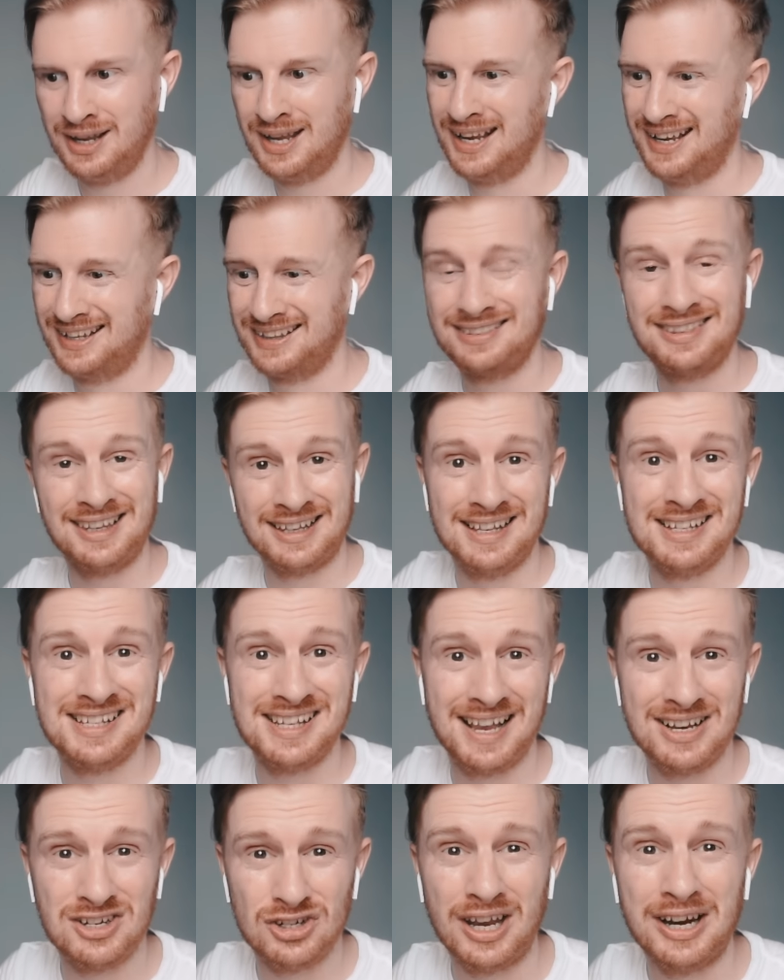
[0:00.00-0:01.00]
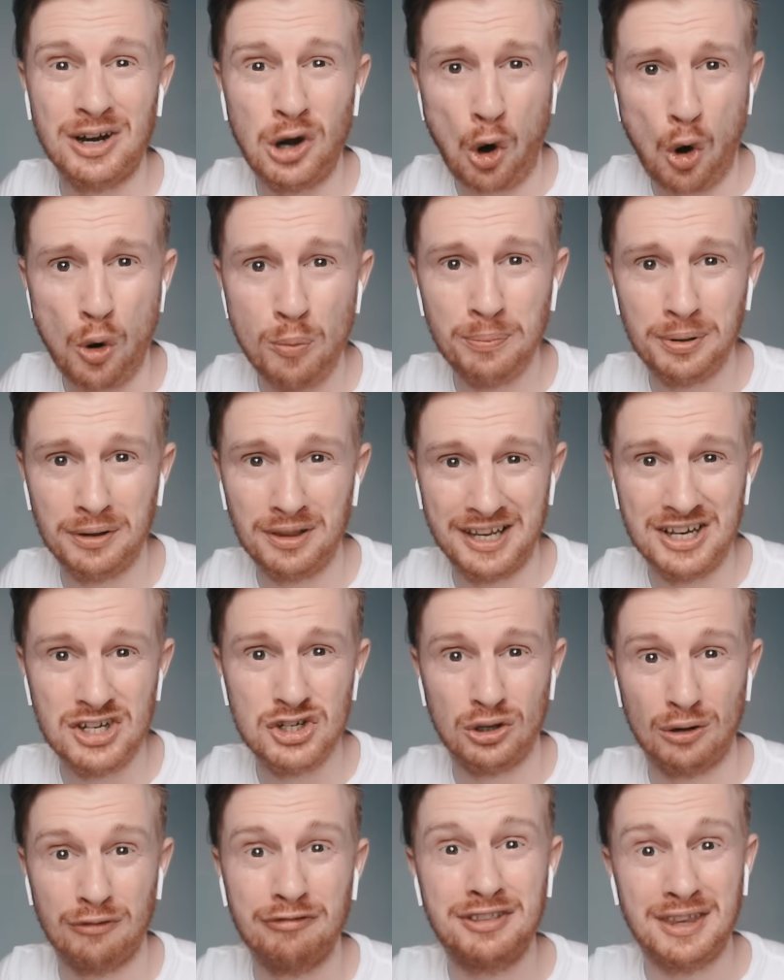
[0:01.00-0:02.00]
and I think this is actually a
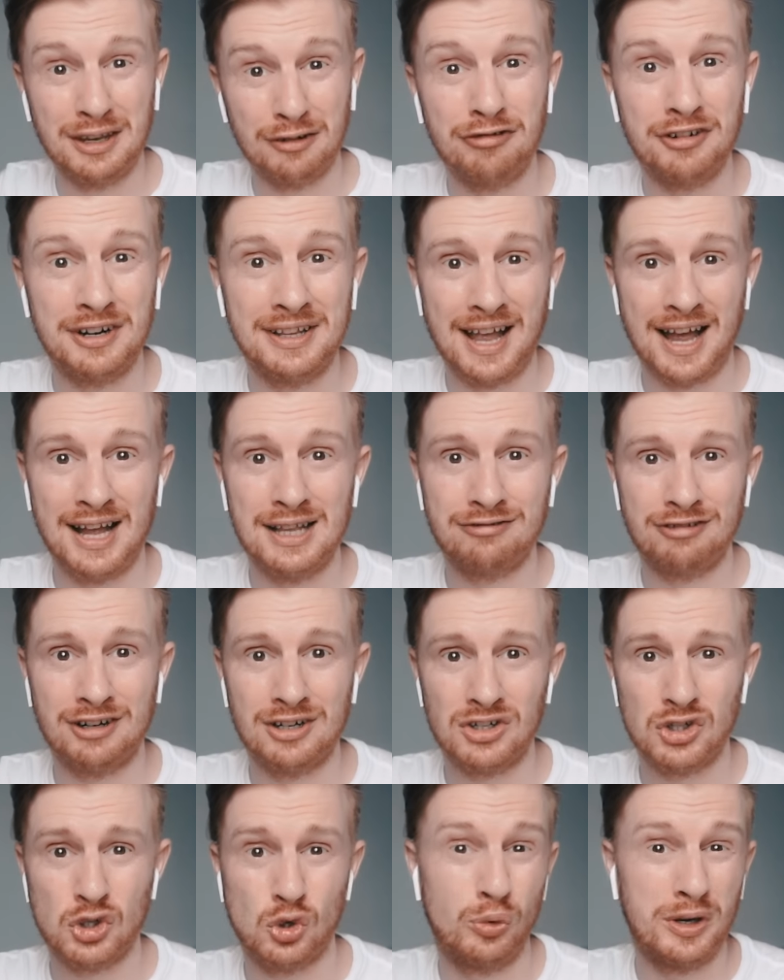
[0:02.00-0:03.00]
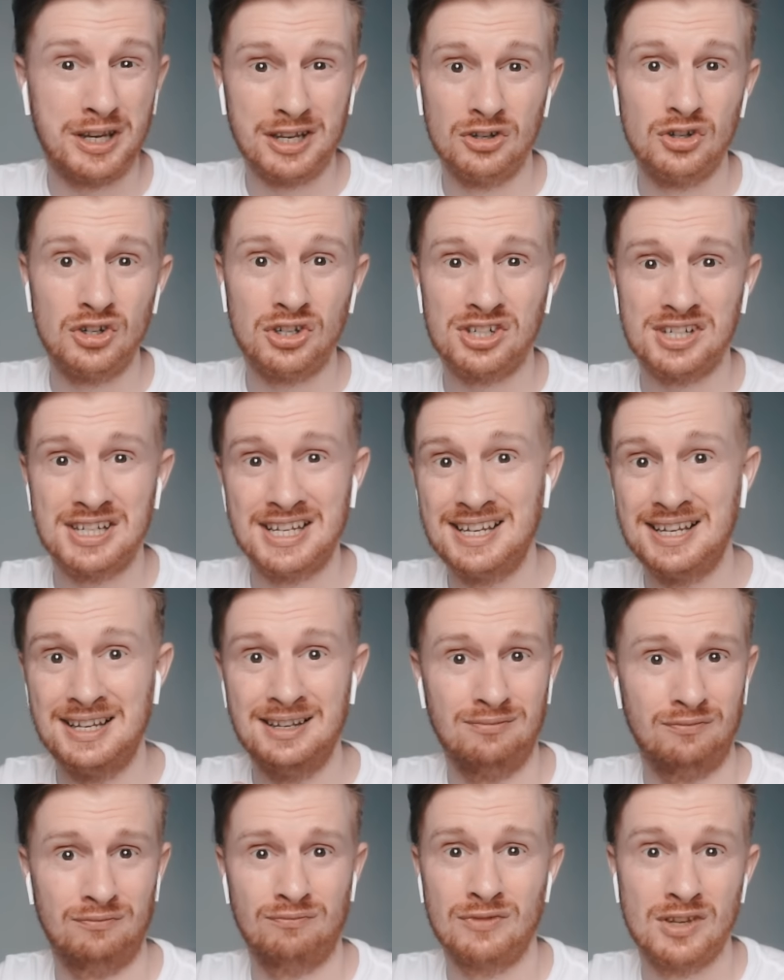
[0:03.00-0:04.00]
compilation of different adverts, so we can just see
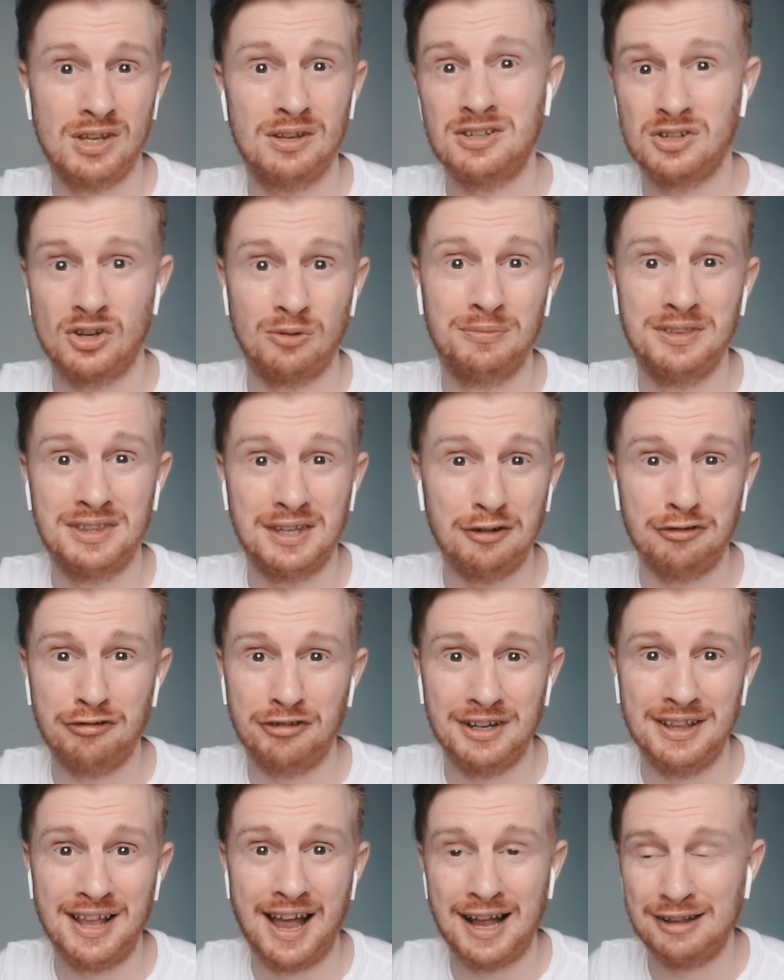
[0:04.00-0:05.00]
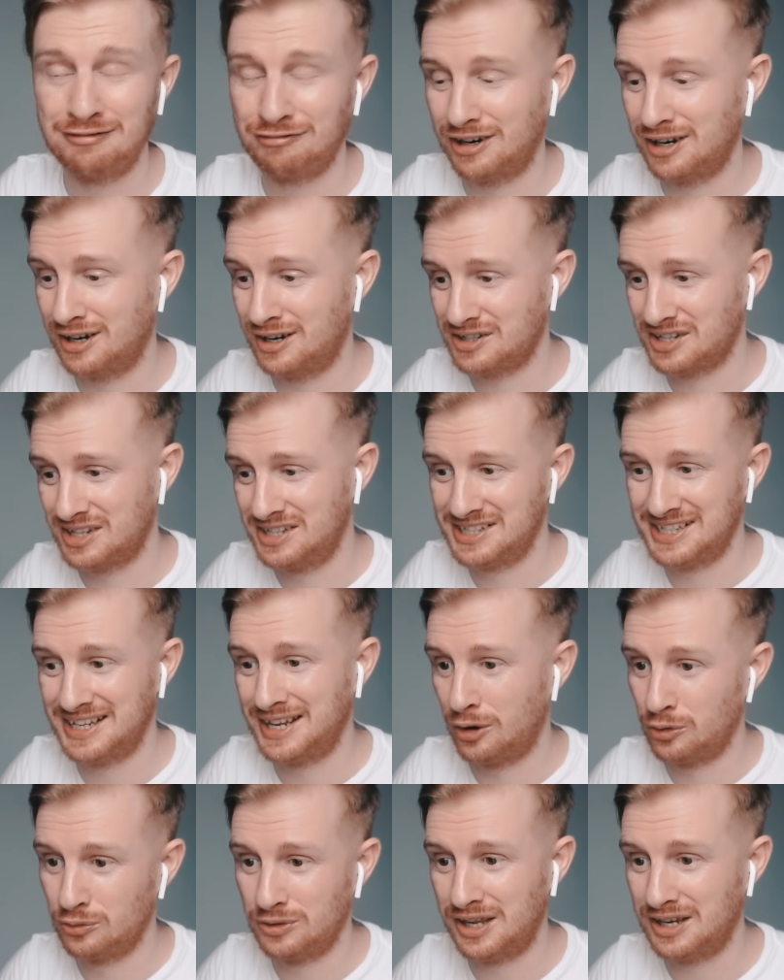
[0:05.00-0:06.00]
some different adverts and see how
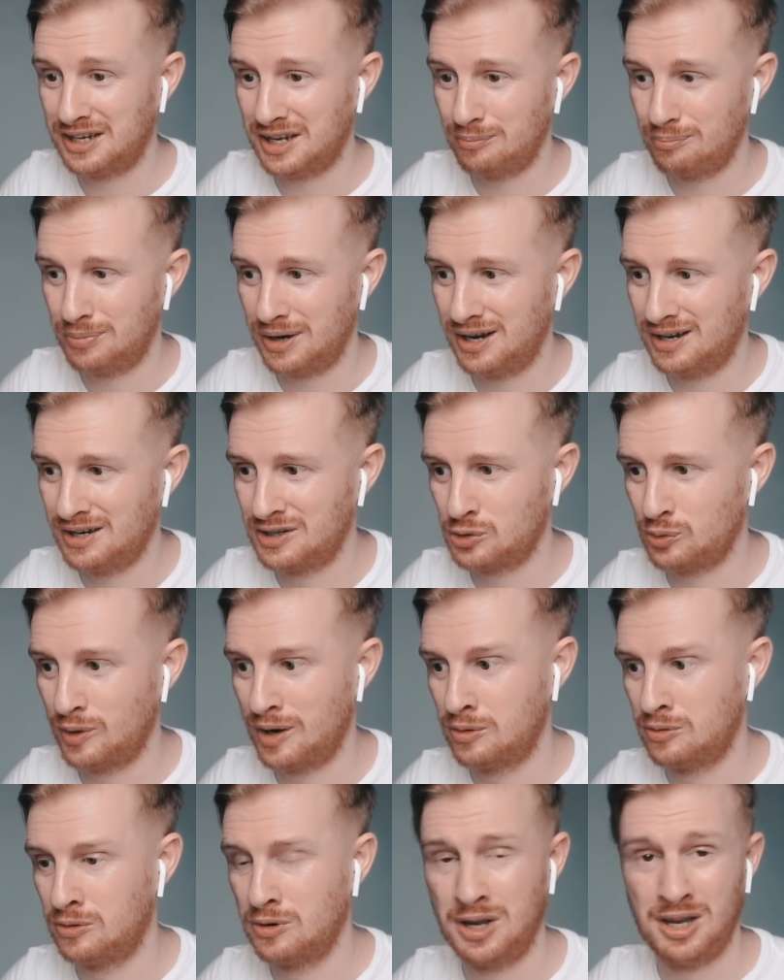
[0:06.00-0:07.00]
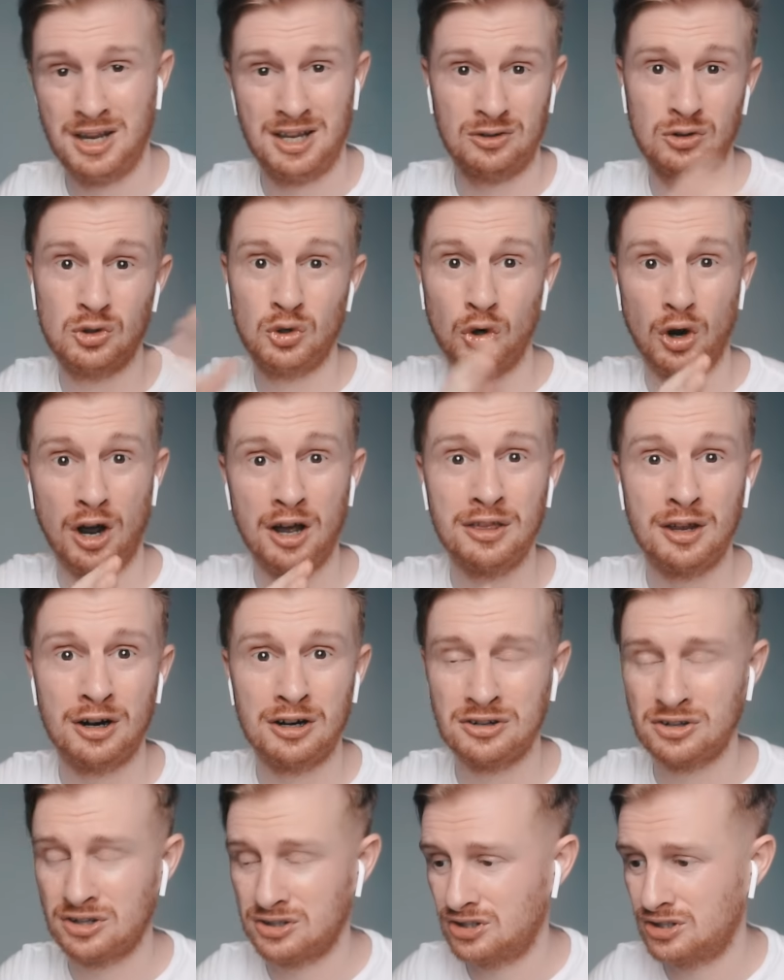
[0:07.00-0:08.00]
they compare as well to
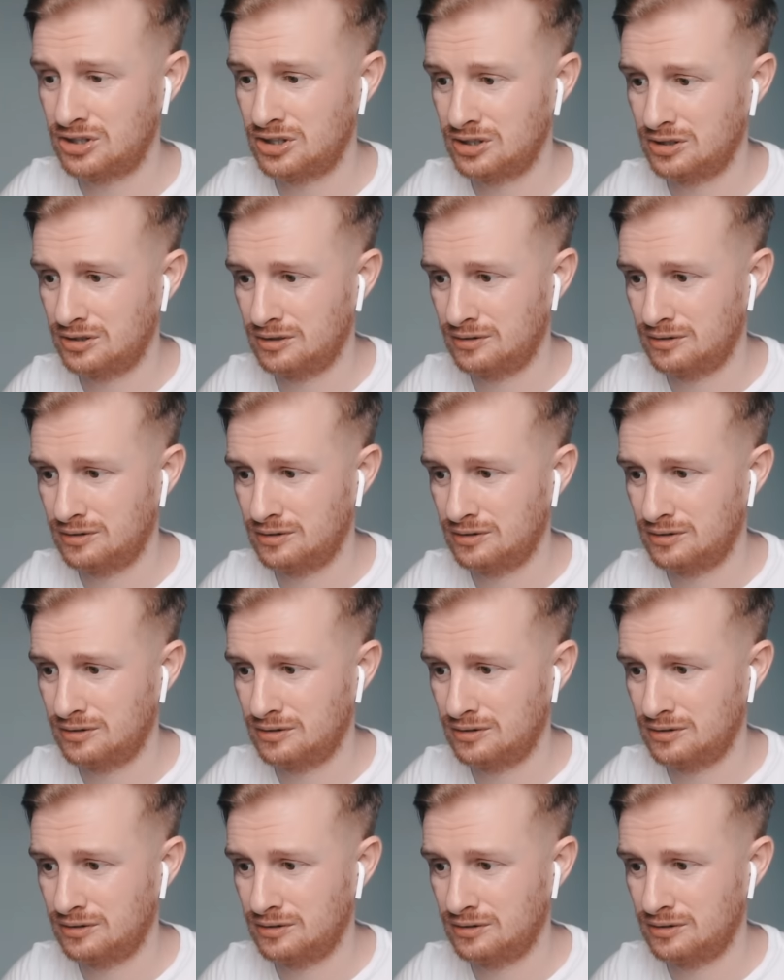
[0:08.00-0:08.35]
others.